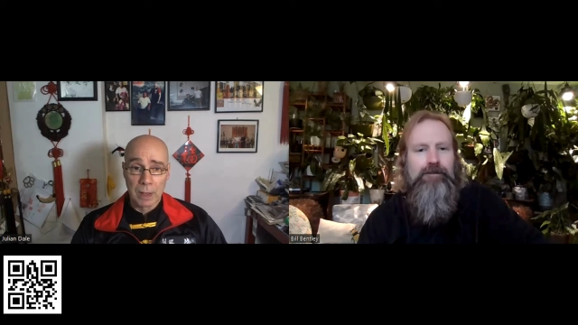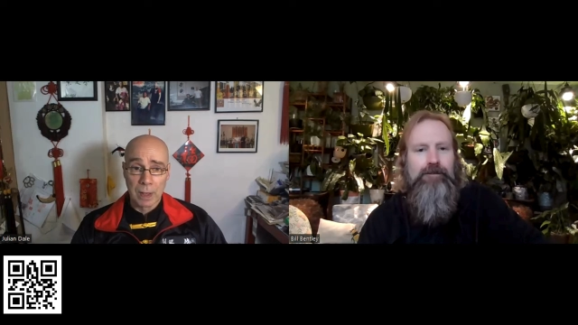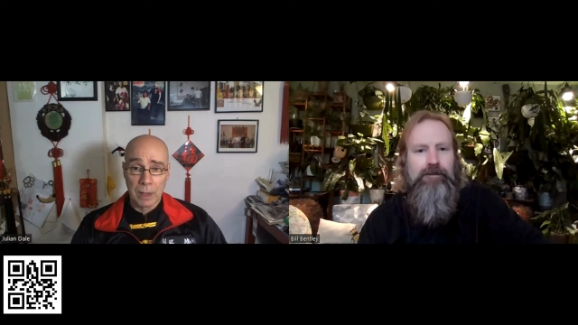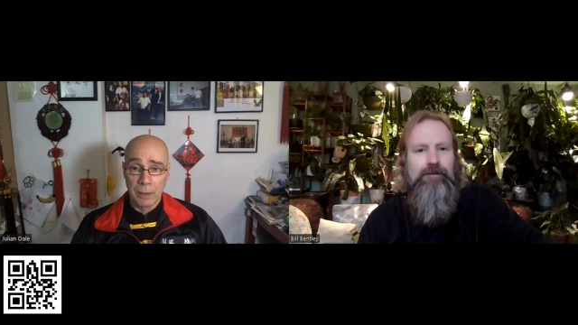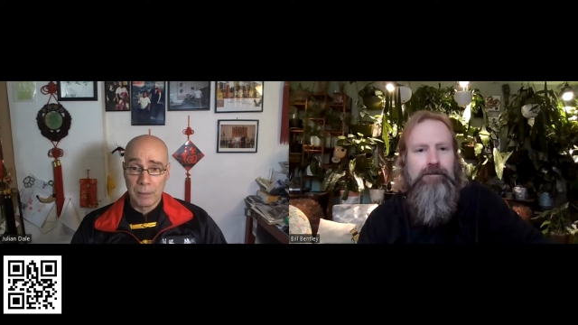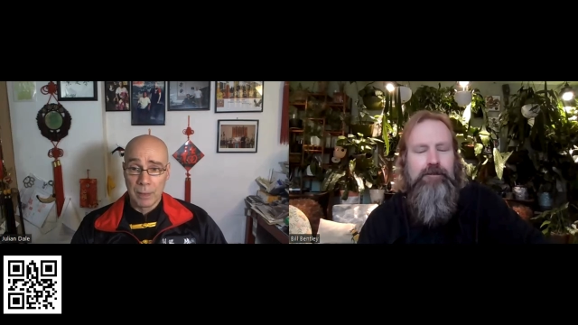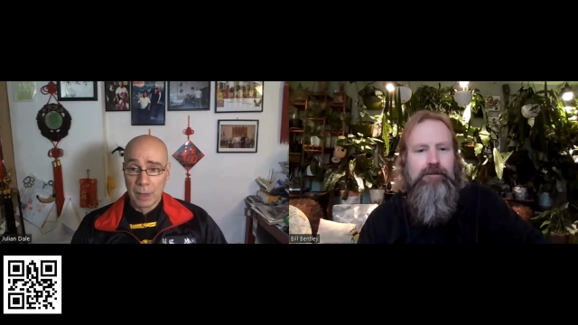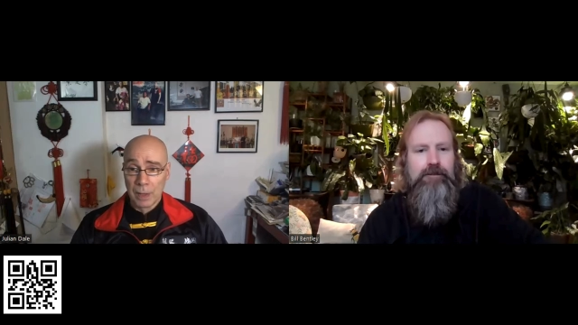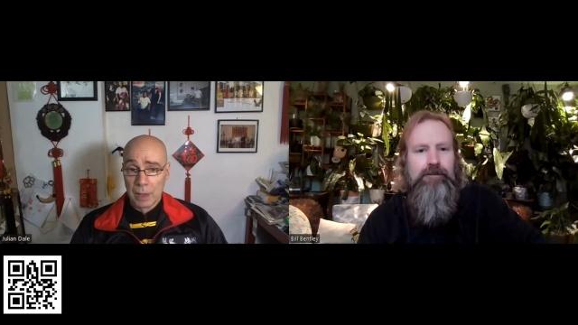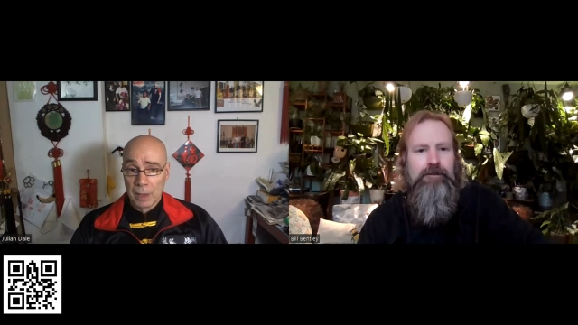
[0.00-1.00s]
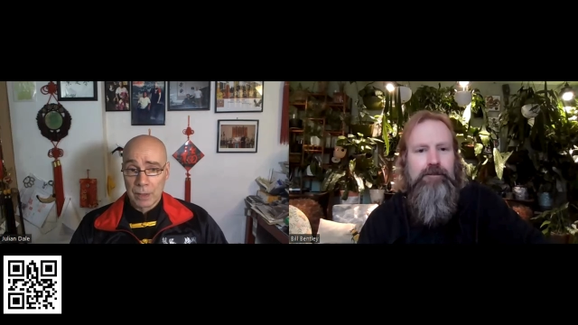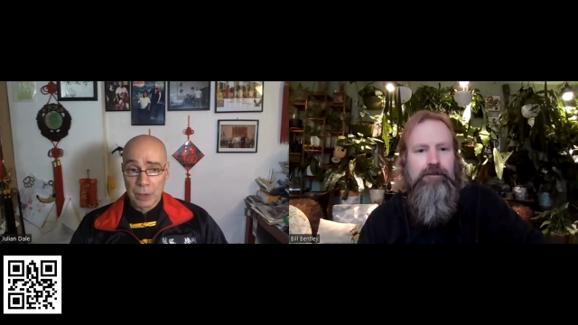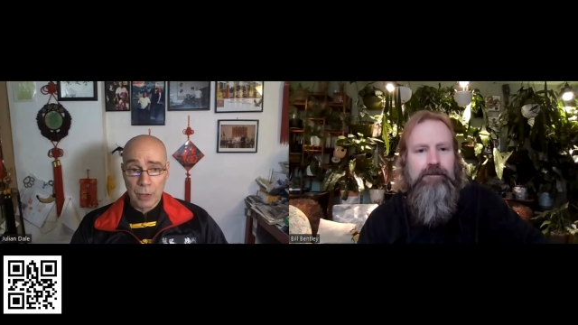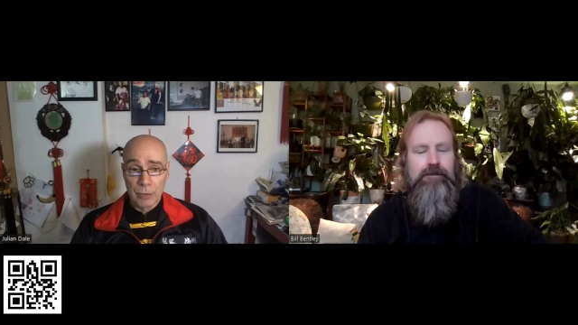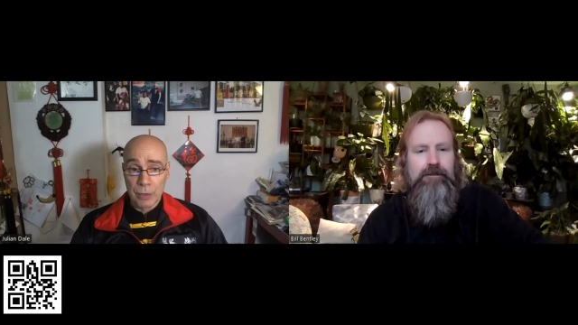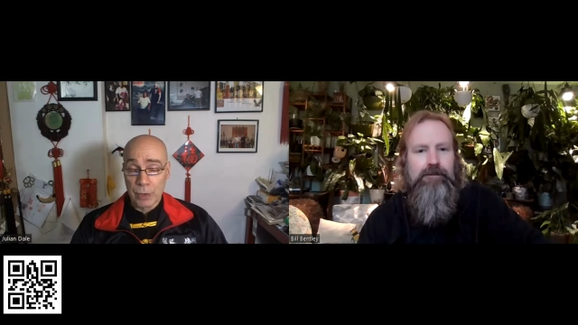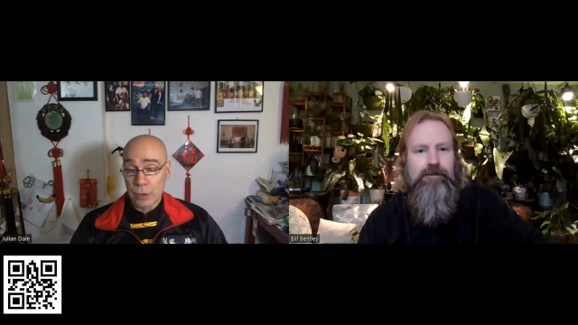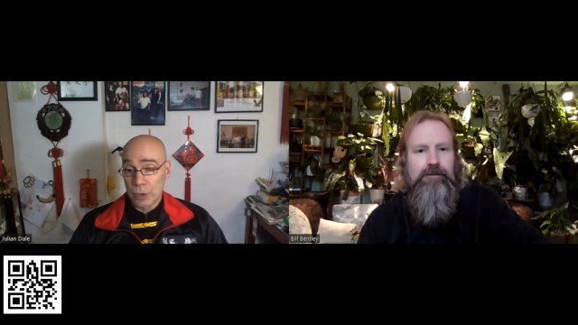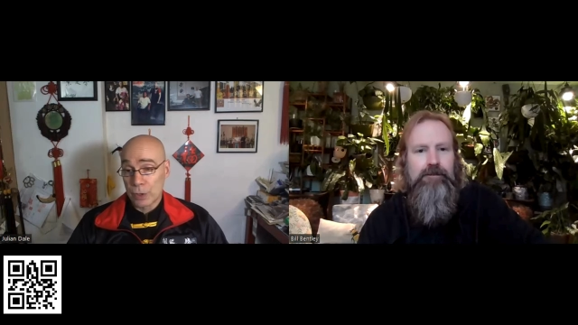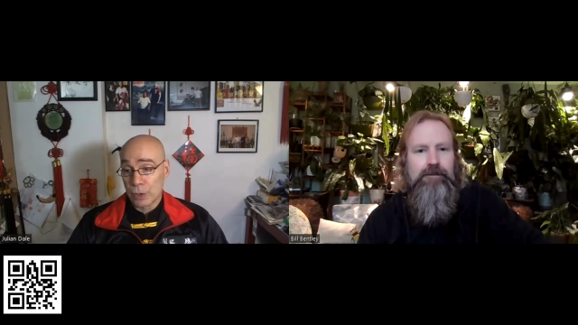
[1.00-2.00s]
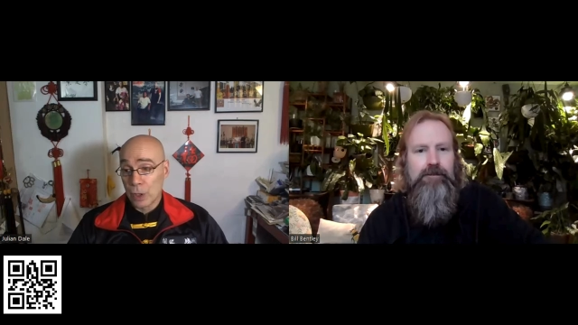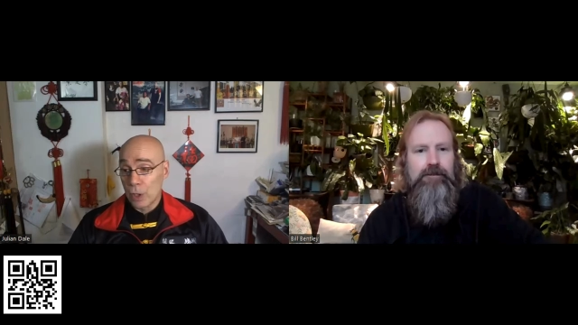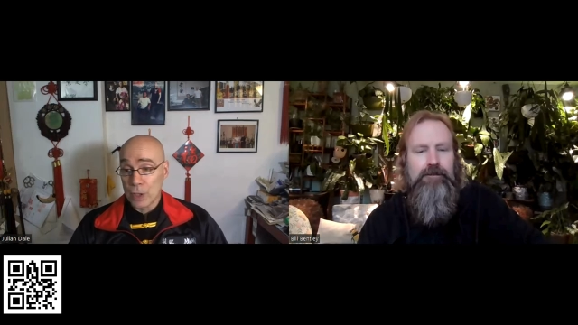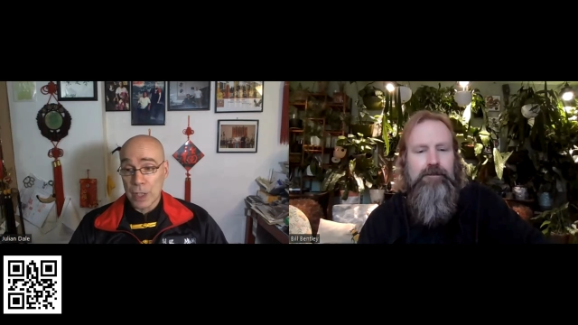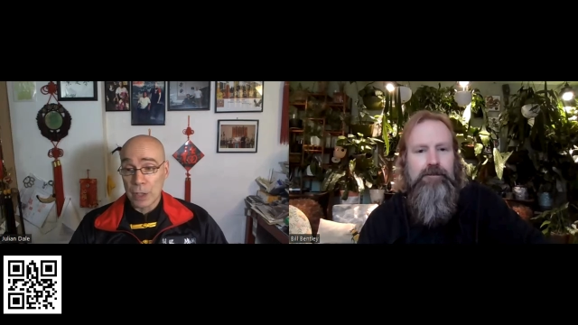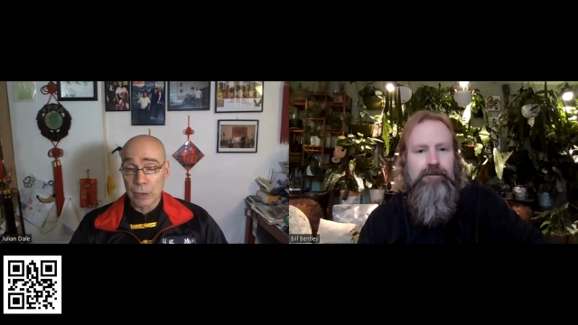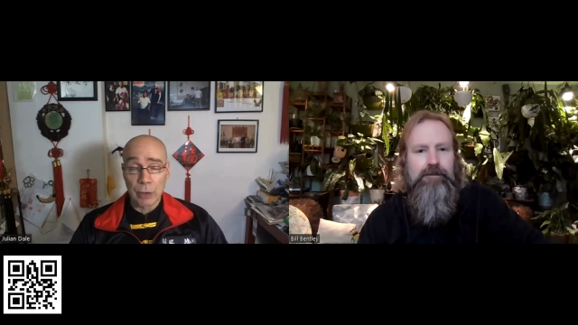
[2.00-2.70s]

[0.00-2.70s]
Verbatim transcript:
Speaker 1: Um, so if you just search Eagle